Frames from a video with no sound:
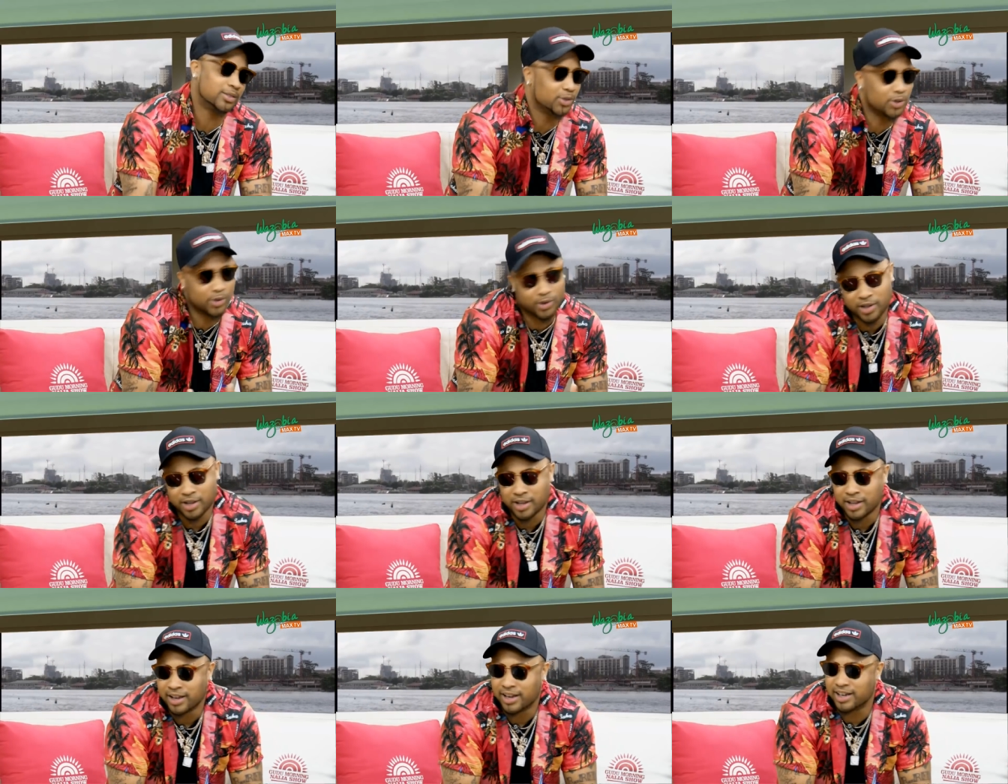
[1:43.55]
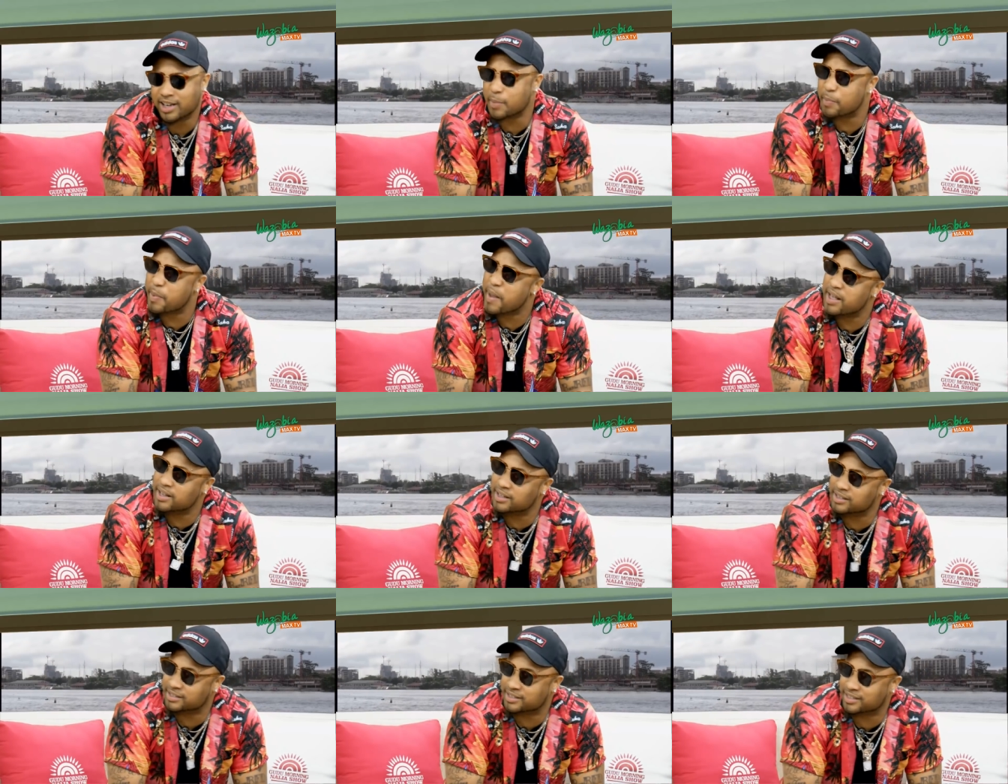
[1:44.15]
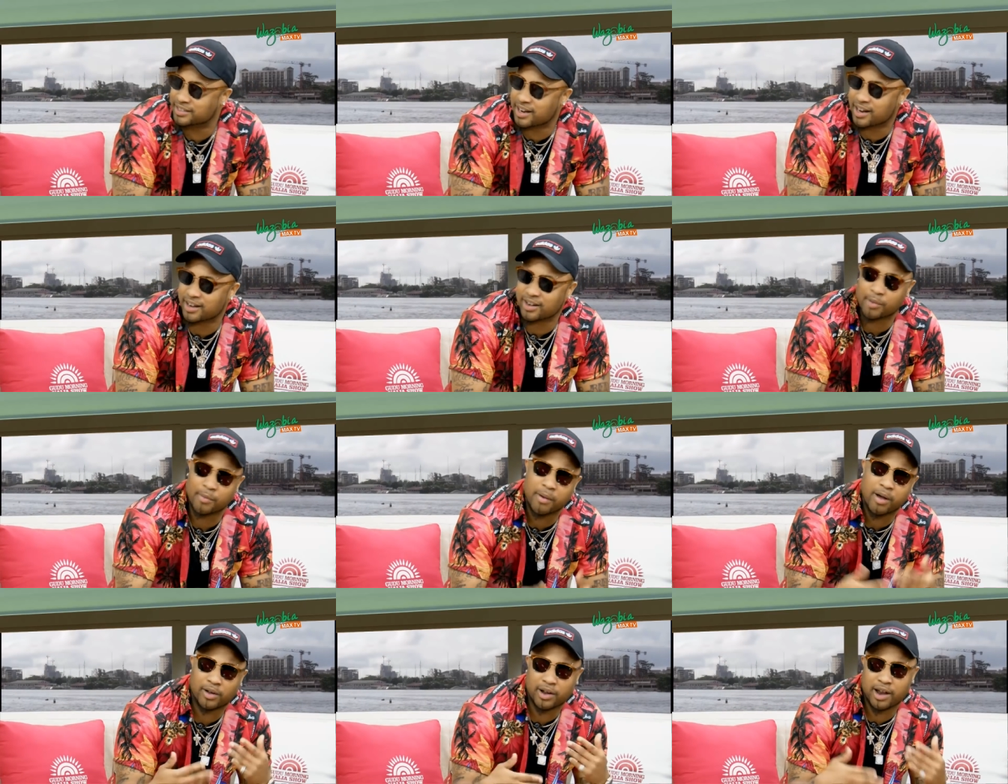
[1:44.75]
So it depends. In a
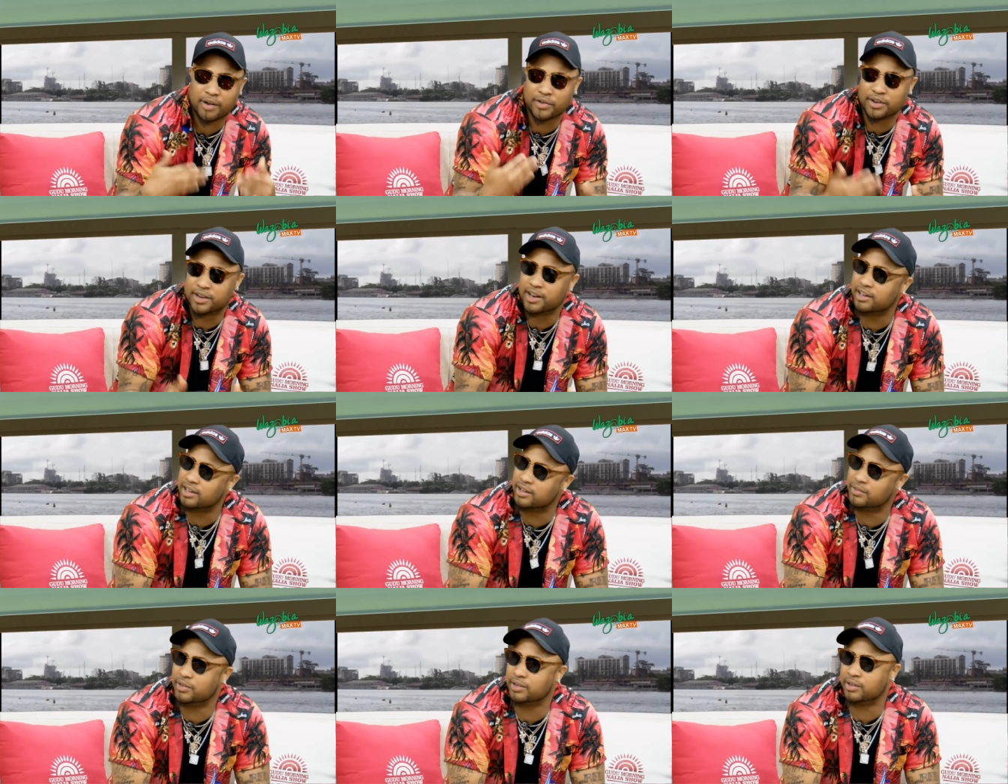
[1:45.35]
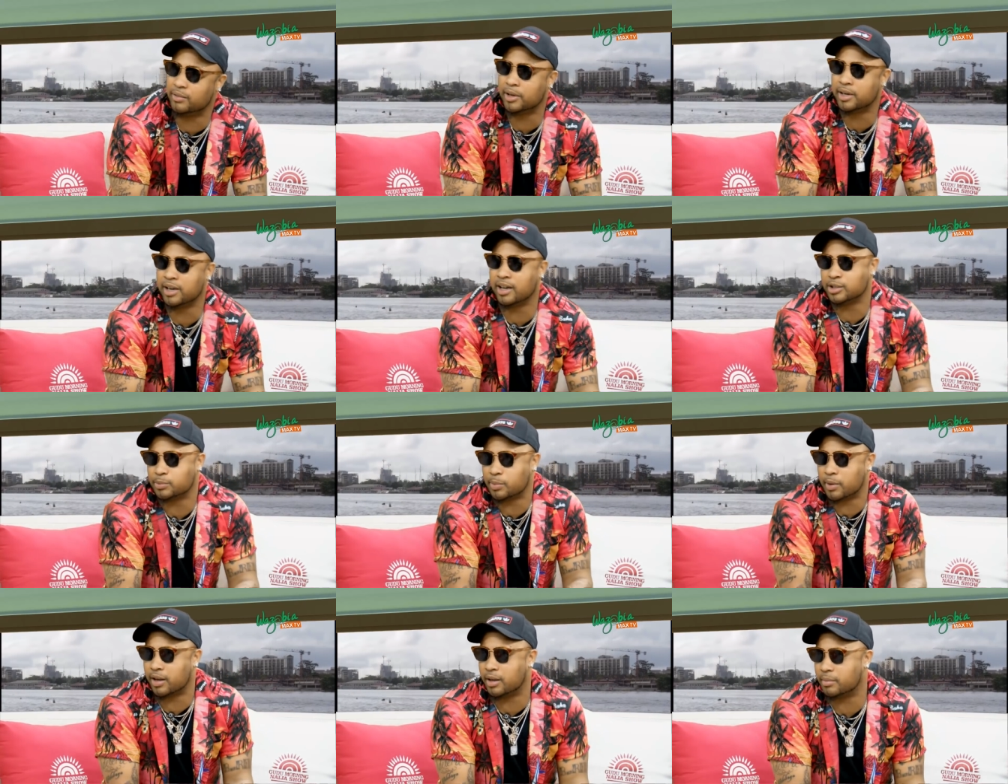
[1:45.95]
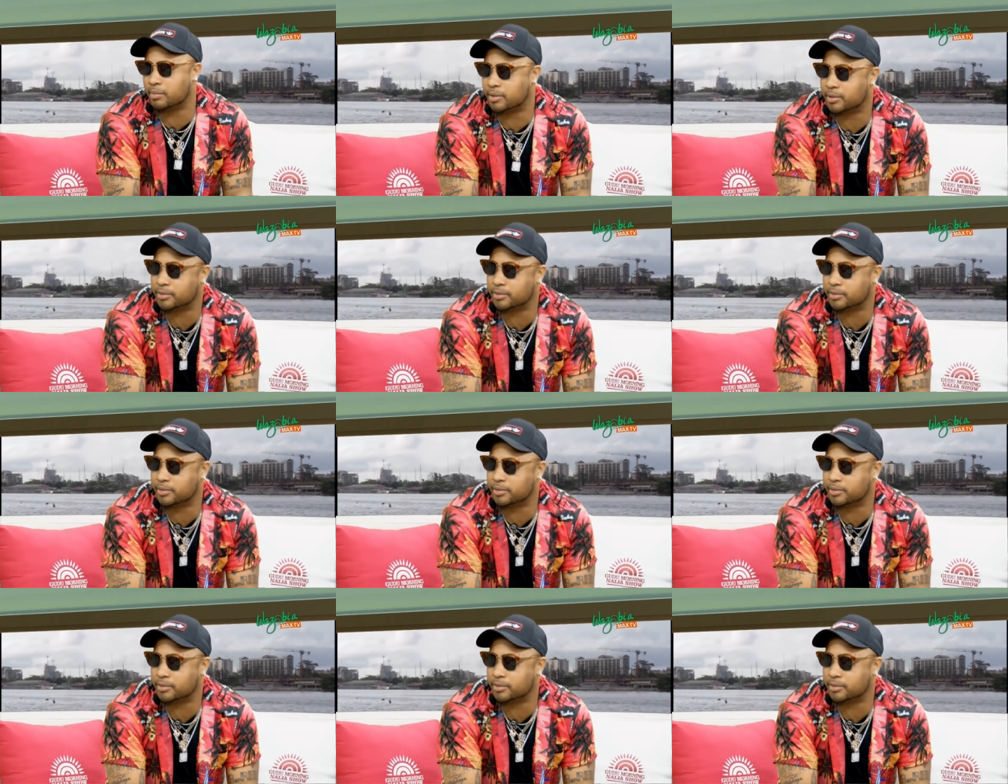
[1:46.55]
normal, everyday living, where they inspire me.